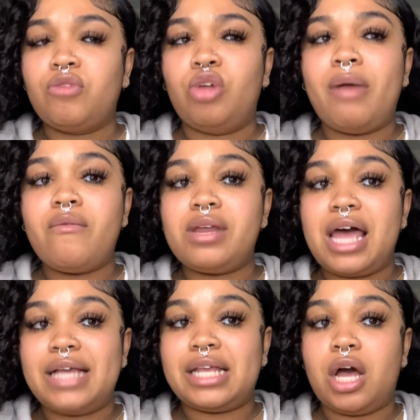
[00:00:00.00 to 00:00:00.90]
you may
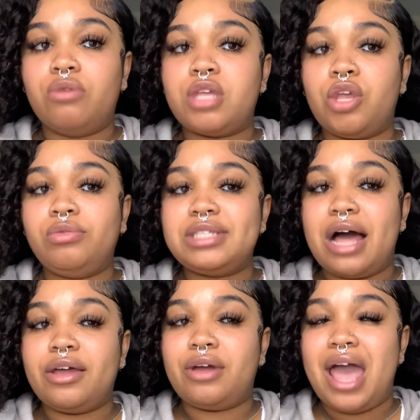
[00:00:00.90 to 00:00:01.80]
realize, like, oh, so you just
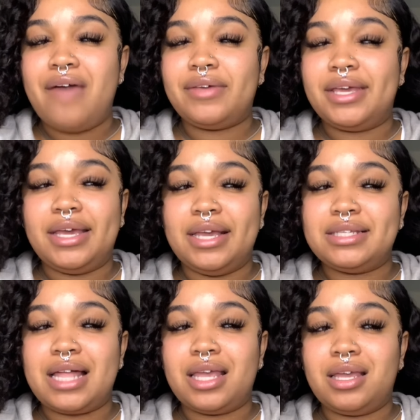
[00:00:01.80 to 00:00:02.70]
out here having kids,
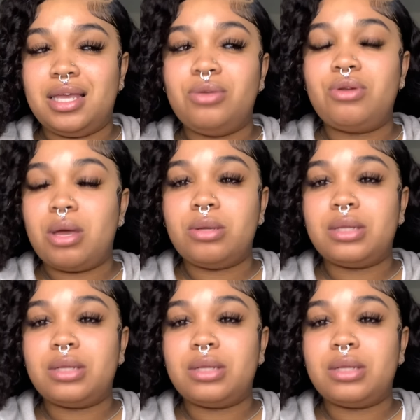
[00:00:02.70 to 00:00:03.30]
like, you know...